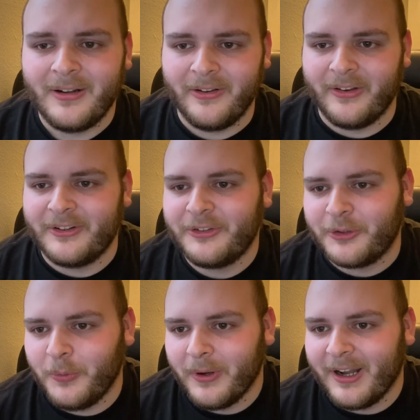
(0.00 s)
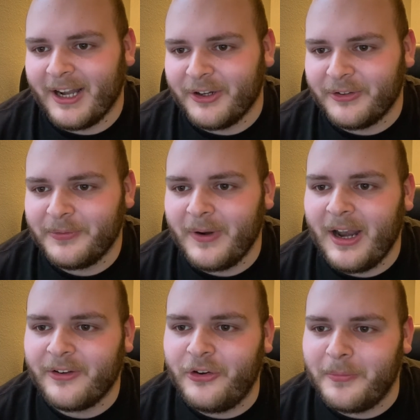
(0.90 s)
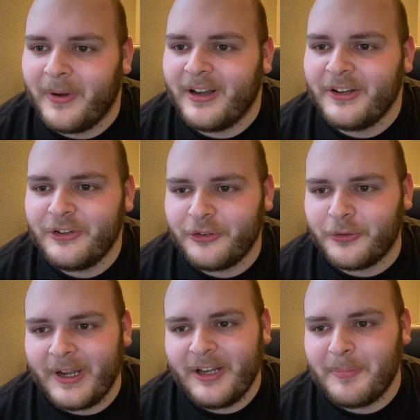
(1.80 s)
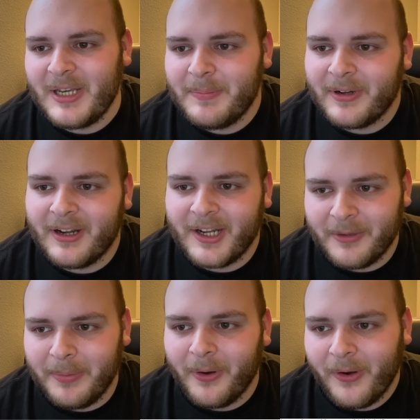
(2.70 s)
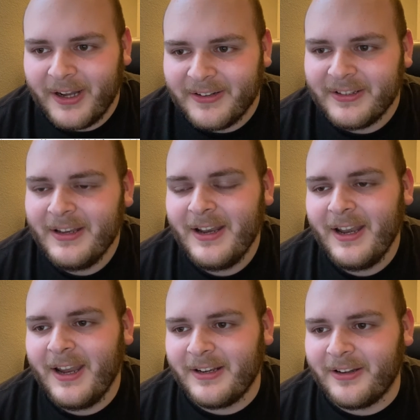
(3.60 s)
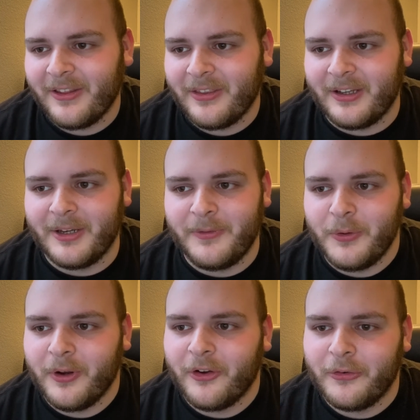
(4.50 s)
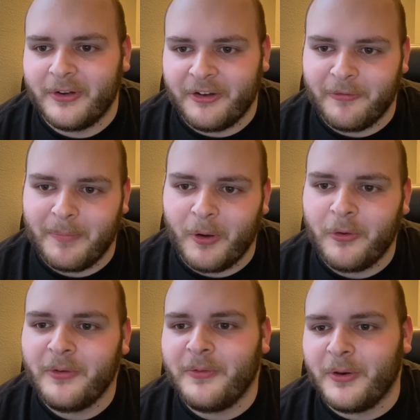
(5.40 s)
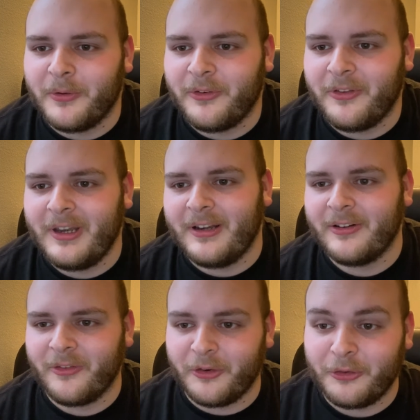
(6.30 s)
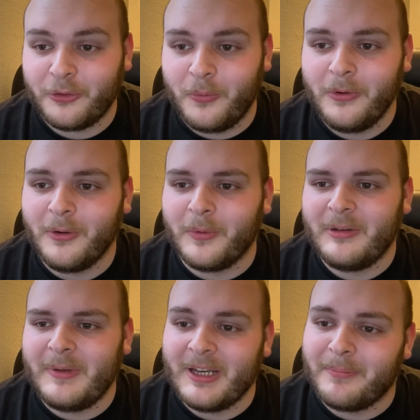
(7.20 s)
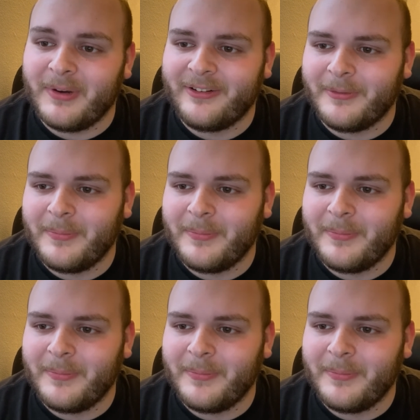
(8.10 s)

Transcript: This school has far too many straight people and boys, and I think if you got rid of both of those things, the school would be a better